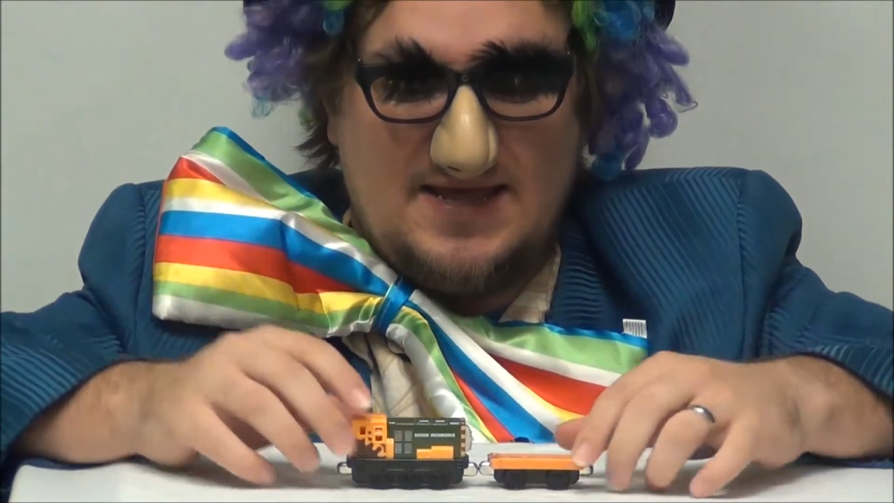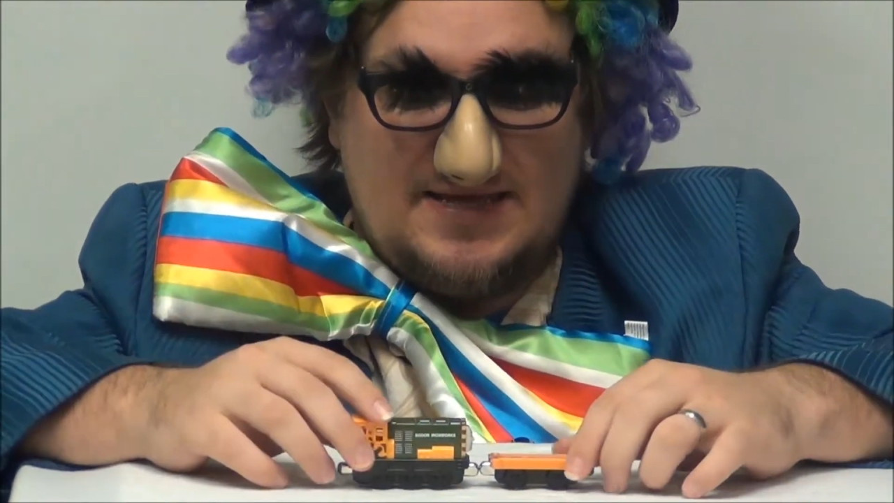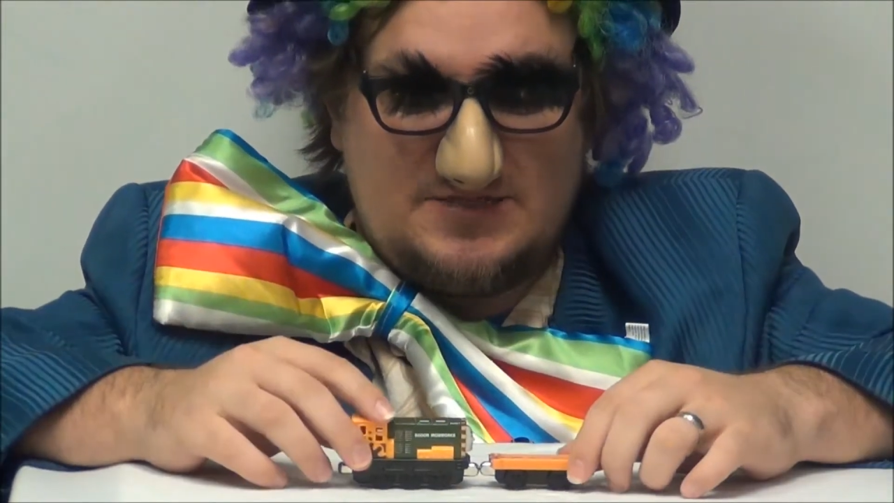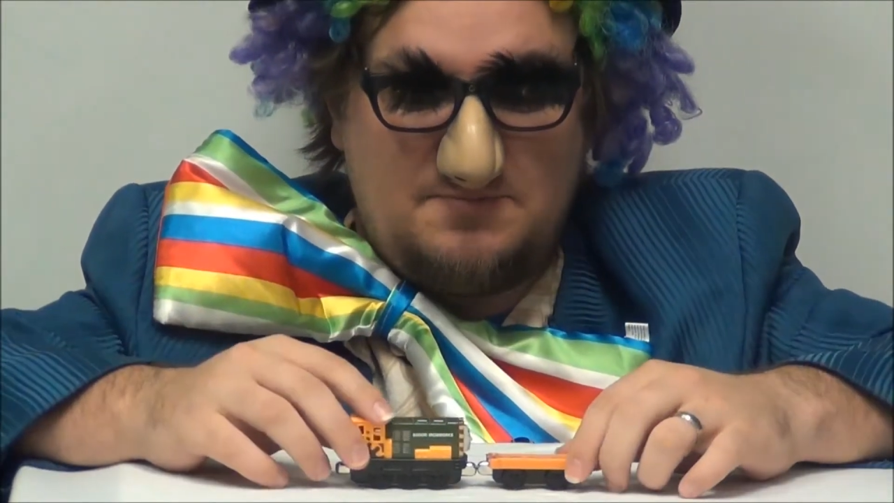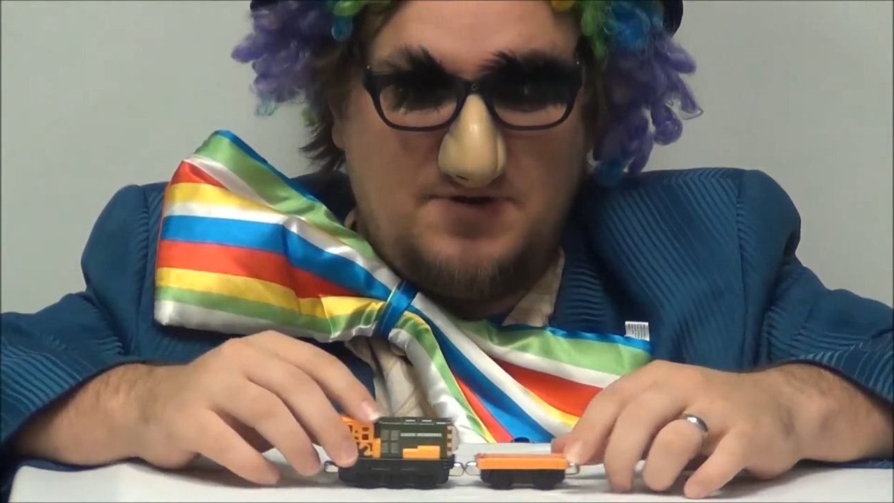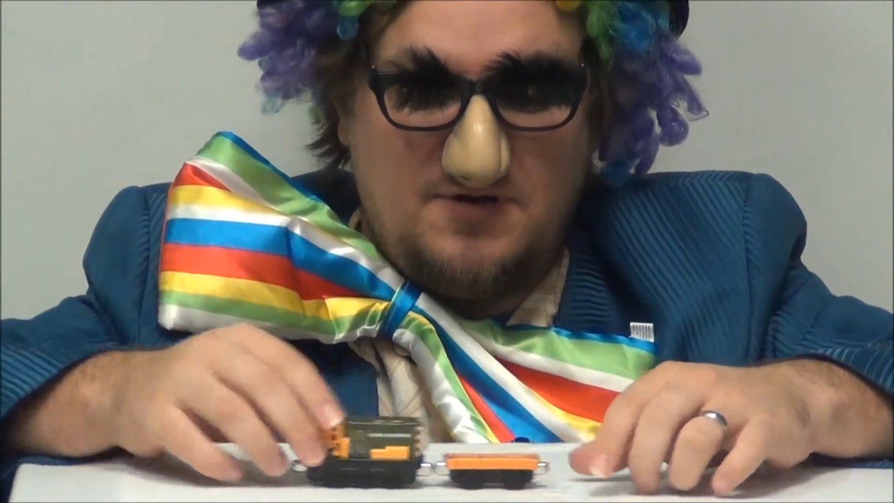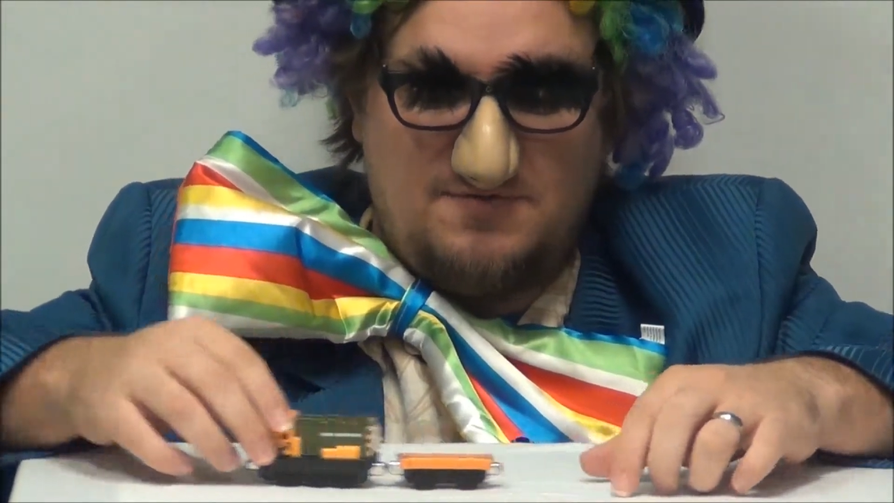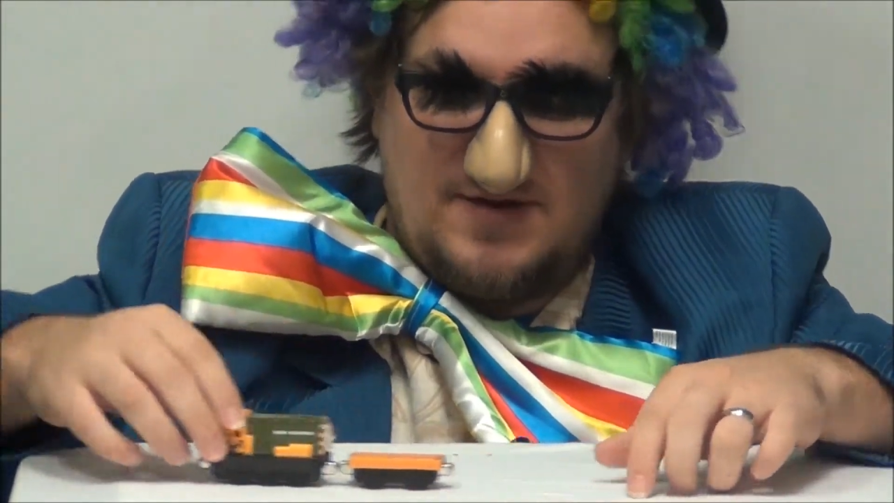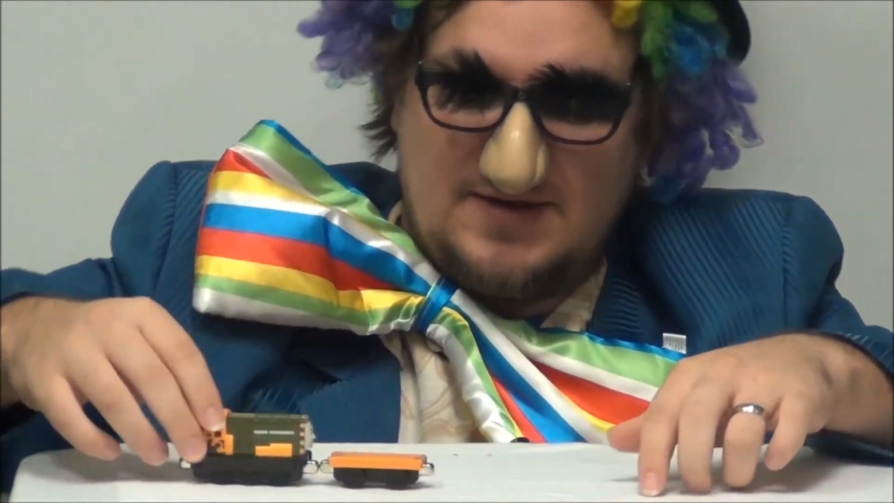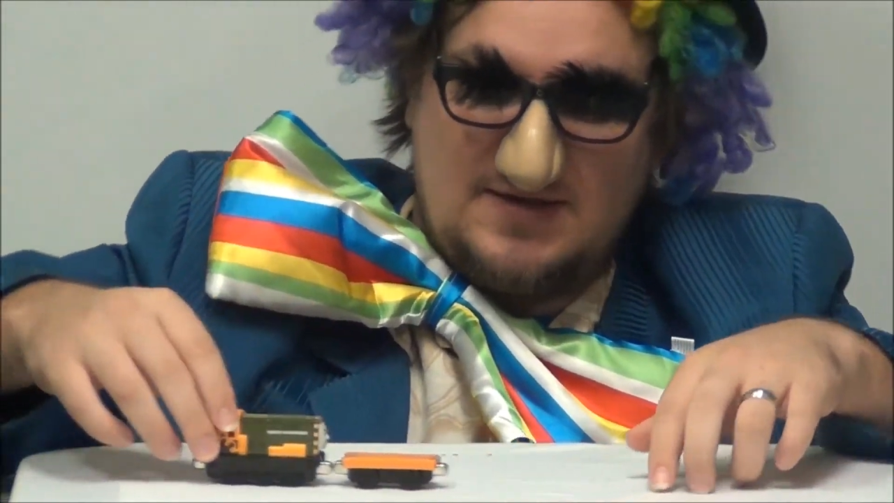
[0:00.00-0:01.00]
it's
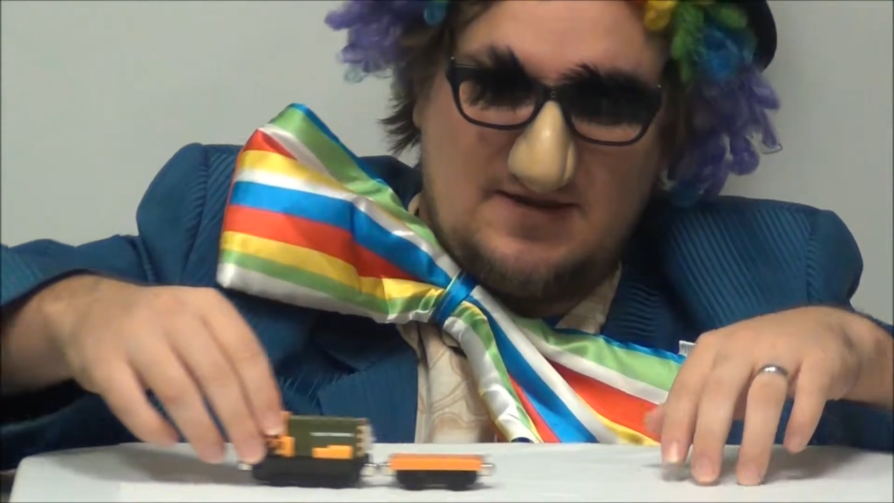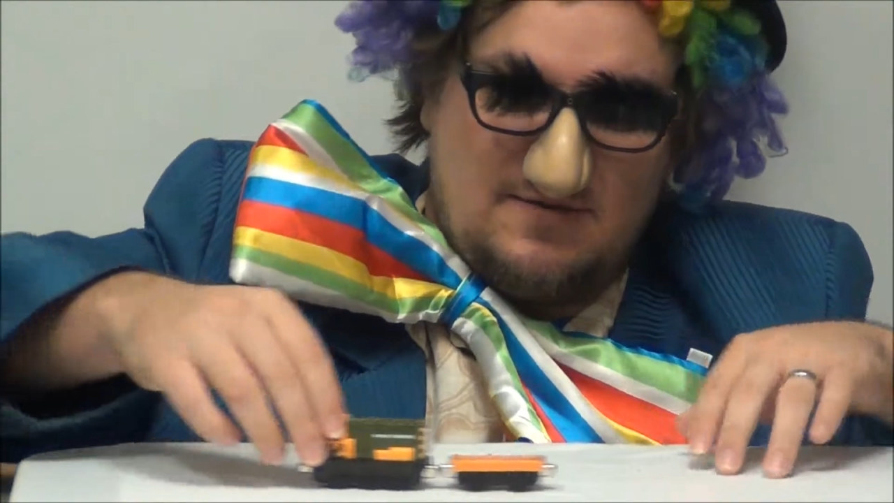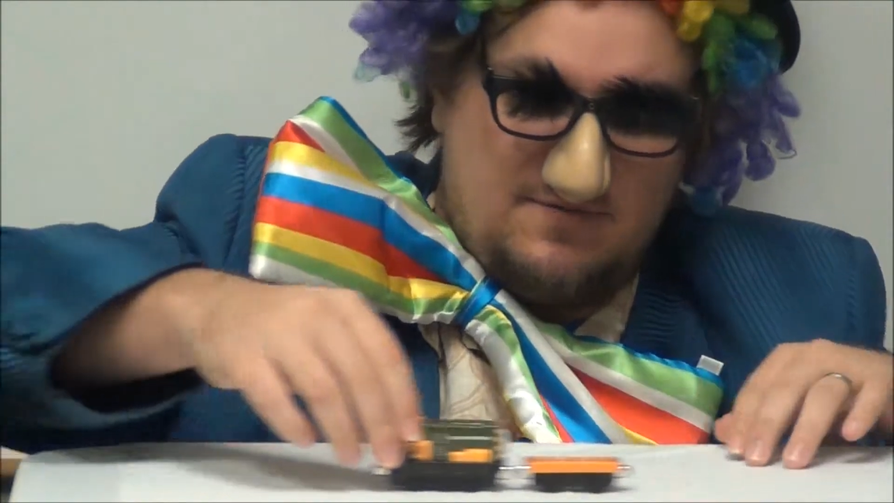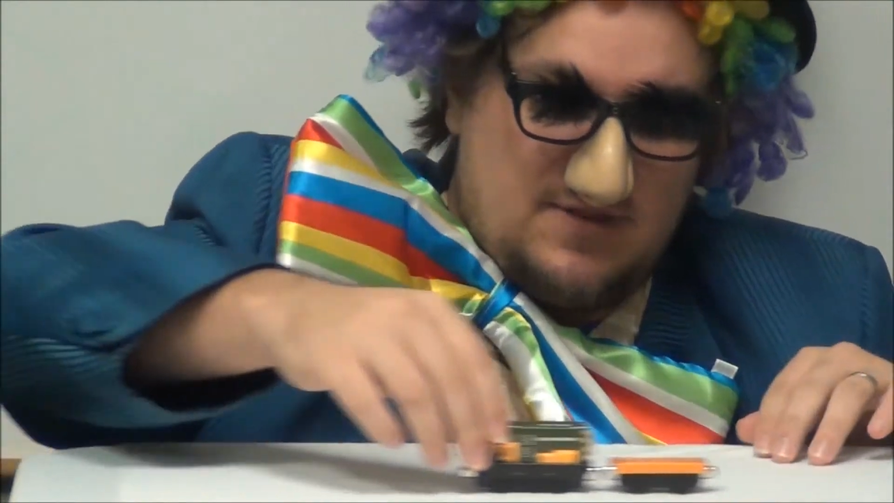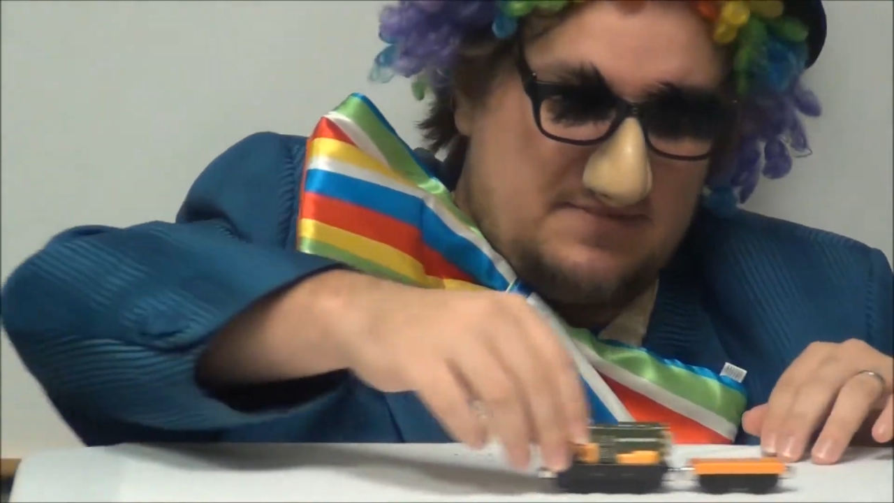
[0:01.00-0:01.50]
perfect for